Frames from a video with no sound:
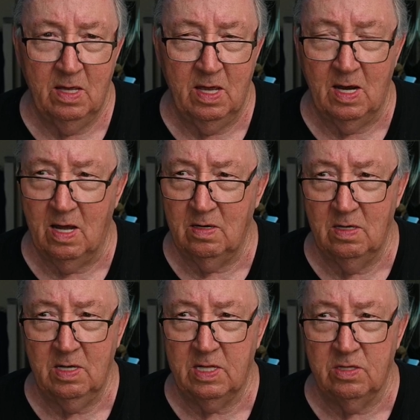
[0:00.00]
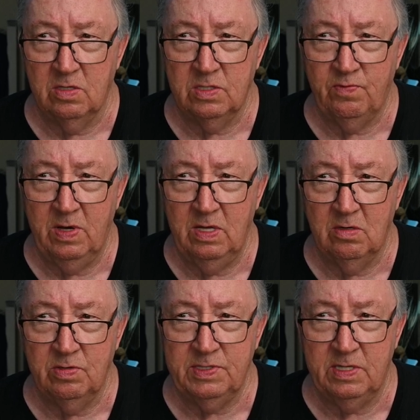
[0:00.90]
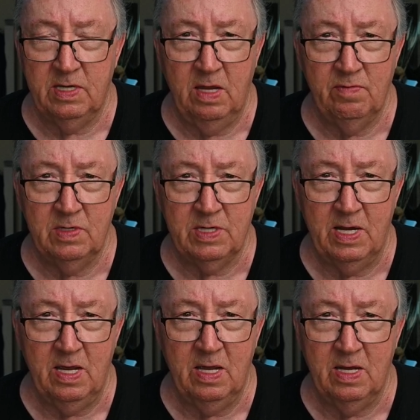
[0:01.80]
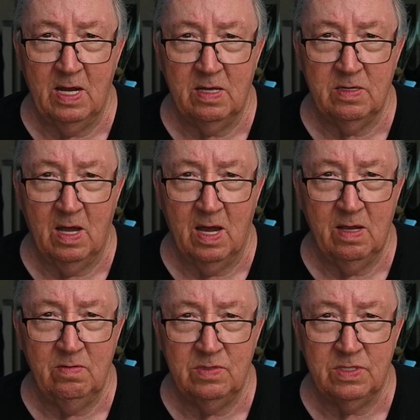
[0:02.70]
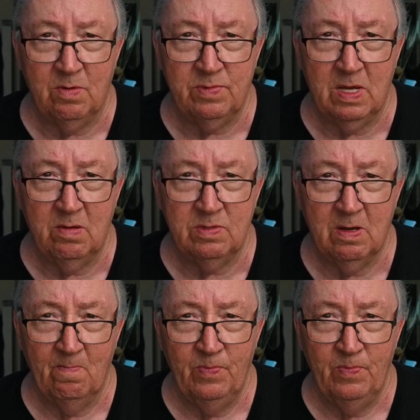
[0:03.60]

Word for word: And I look at those videos even today, and I, I sometimes,